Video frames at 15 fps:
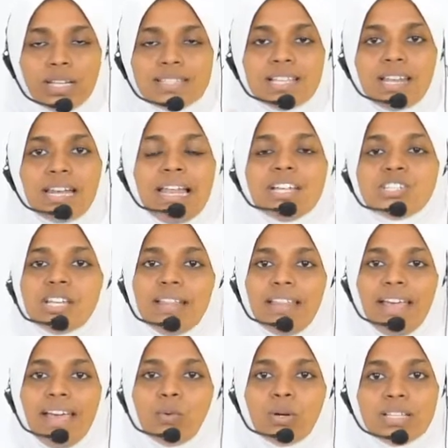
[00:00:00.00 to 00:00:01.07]
relation?
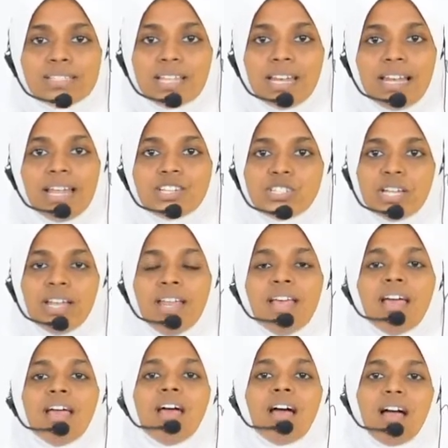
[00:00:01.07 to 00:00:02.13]

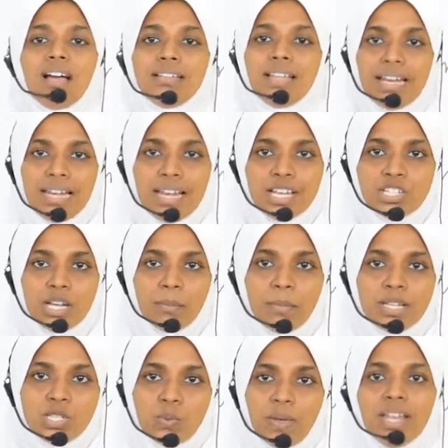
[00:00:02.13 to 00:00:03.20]
The relation
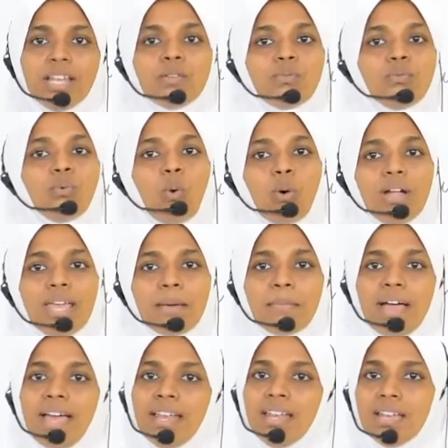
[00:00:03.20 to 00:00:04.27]
between volume
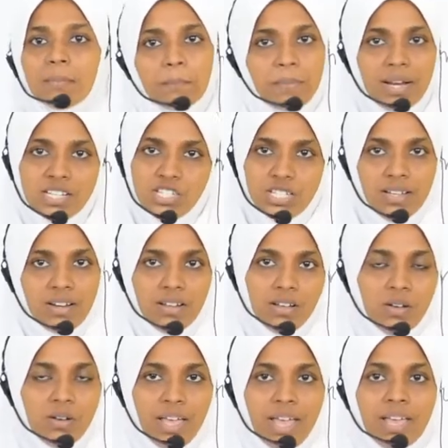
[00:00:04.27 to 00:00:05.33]
and pressure.
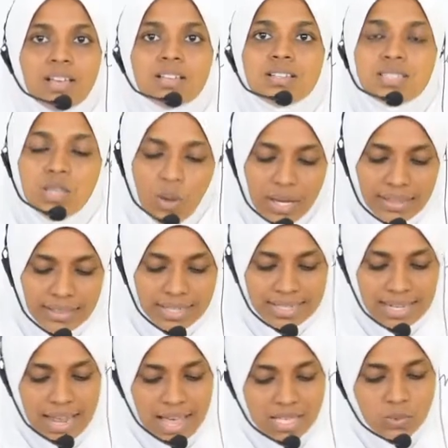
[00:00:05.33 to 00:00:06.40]
Okay, so in this
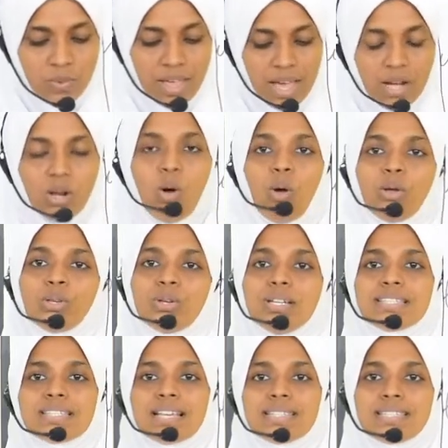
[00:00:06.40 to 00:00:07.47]
class we are going to
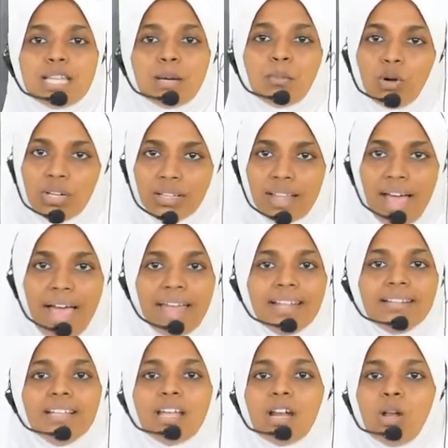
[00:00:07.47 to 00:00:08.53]
discuss about the
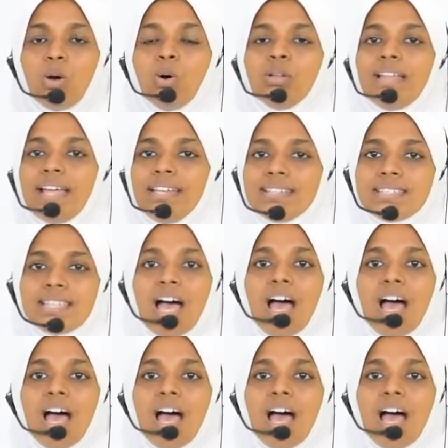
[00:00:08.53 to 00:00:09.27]
another law, that is the